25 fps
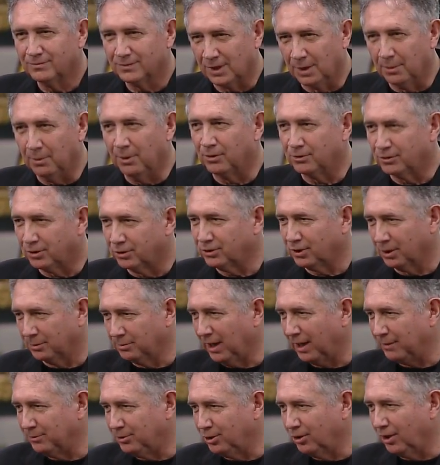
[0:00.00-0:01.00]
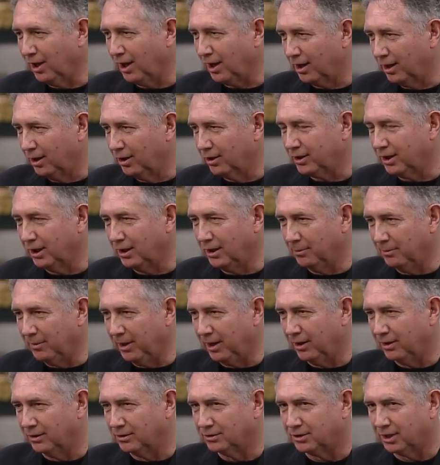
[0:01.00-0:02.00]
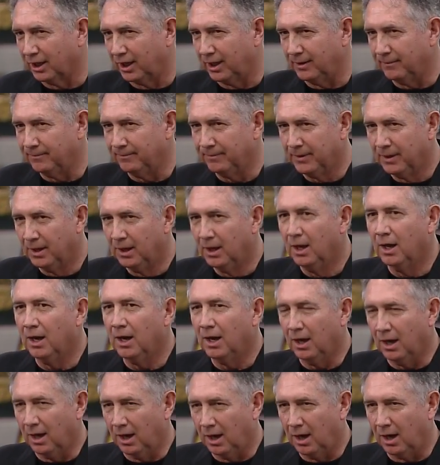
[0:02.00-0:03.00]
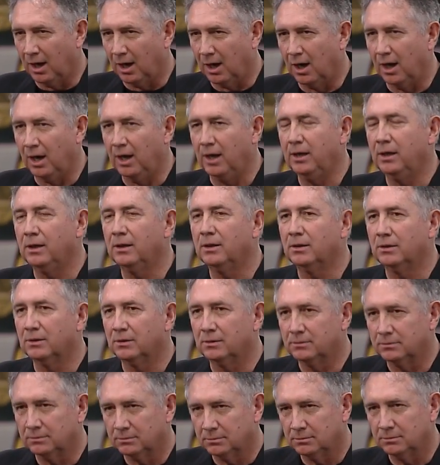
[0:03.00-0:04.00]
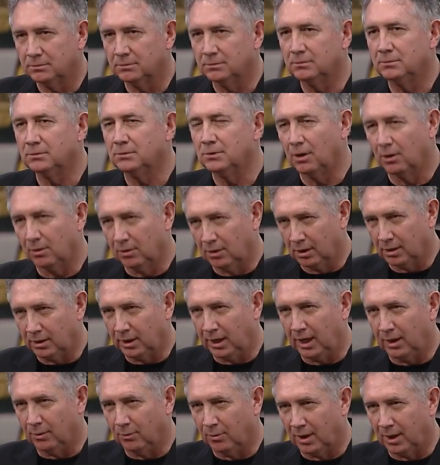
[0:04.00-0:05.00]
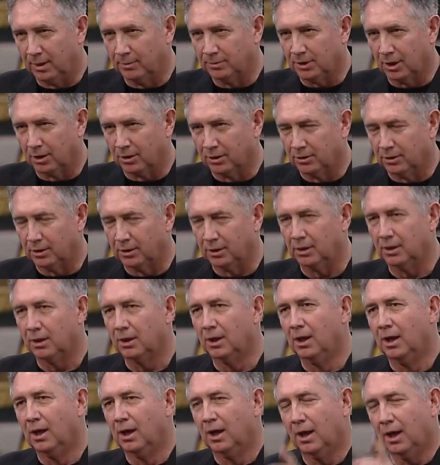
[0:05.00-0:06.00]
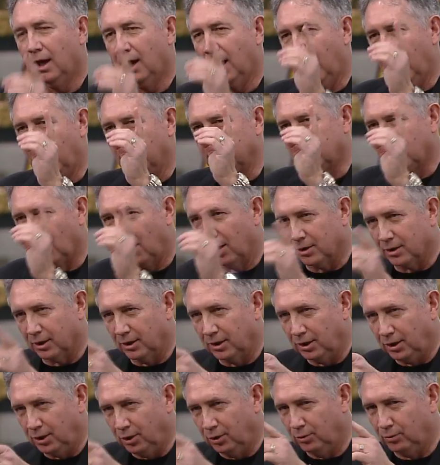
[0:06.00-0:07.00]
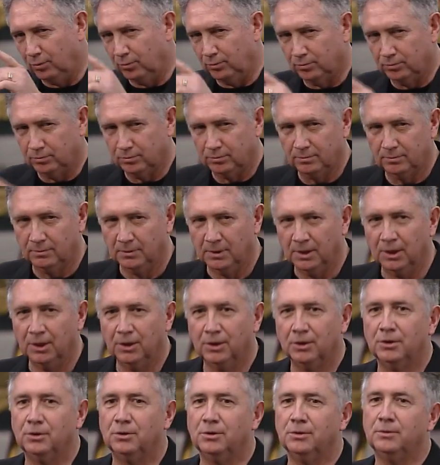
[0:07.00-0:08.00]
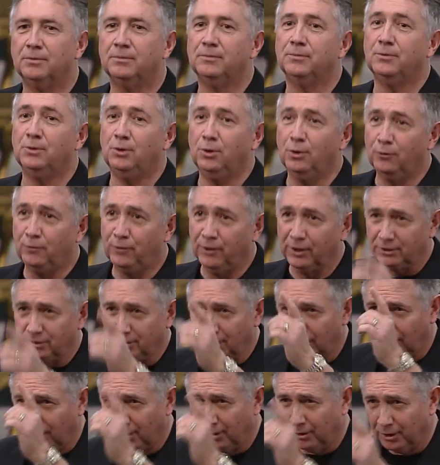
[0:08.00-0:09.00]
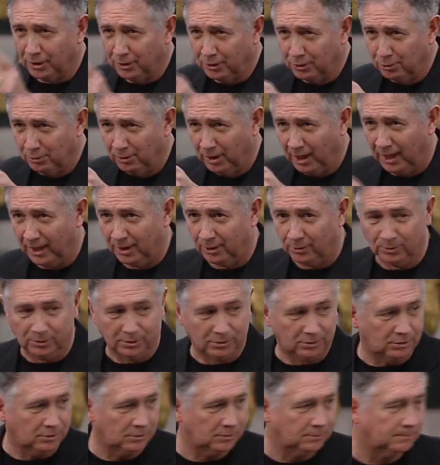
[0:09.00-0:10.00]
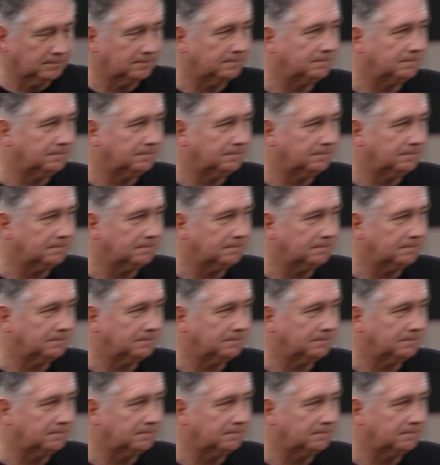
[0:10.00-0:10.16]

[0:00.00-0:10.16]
Come on. So sometimes you got to look in the mirror and say, All right, don't look down while I'm talking to you. I'm talking to you you fixing to learn a new language.